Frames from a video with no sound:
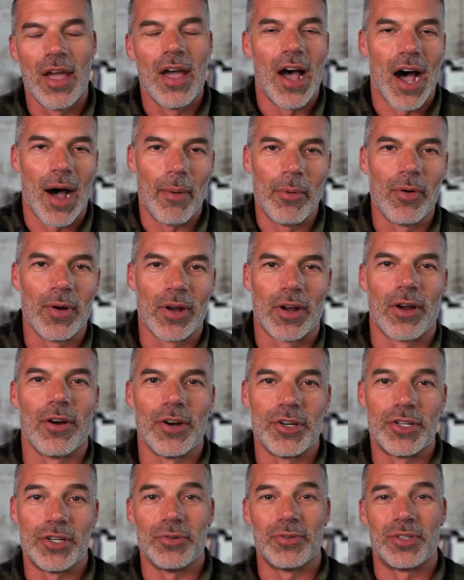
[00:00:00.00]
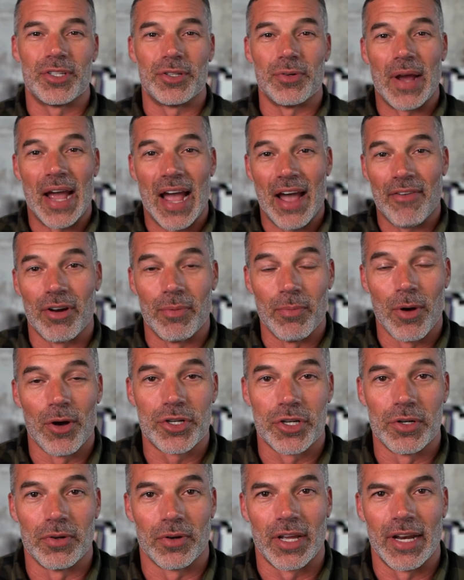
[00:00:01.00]
I'm going to encourage you to have an
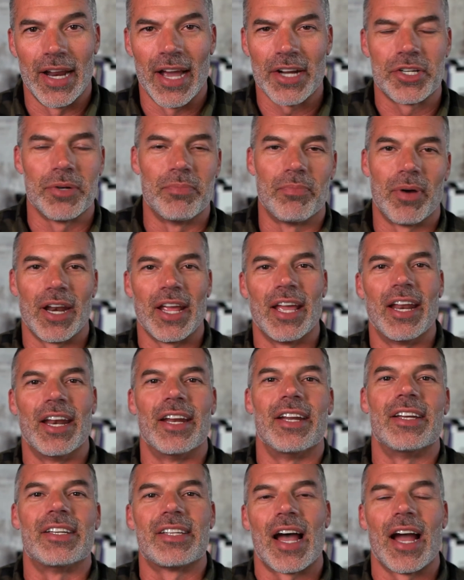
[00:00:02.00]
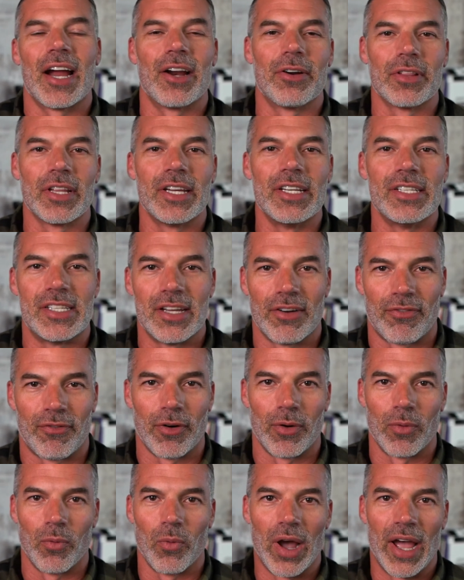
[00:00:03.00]
emotional connection, but in an entirely
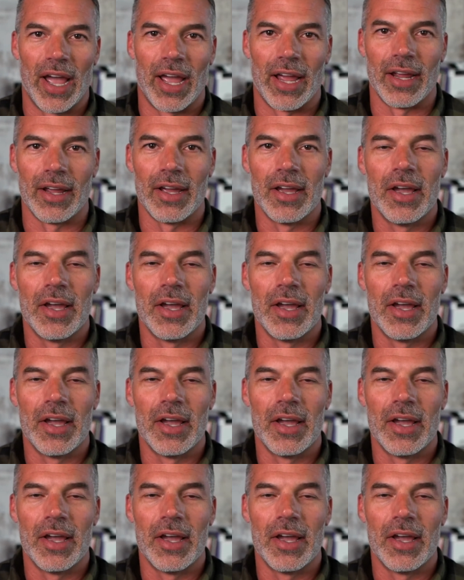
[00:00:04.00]
different way.